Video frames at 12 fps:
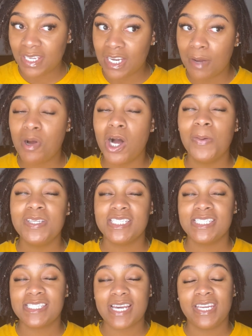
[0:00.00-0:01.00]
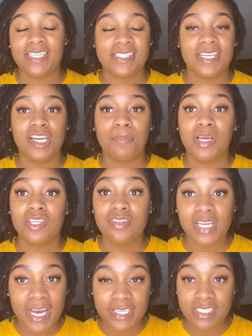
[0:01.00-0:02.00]
I'm always excited to hear about you
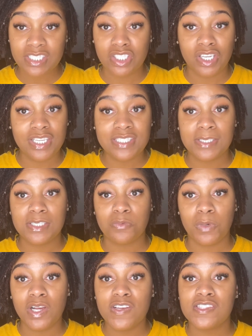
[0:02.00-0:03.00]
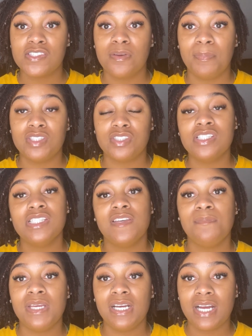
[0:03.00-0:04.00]
guys' journeys as well, so make sure you leave
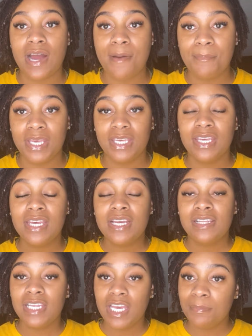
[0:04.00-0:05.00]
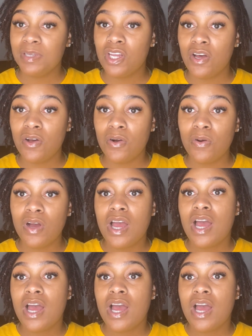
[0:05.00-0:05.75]
me a comment letting me know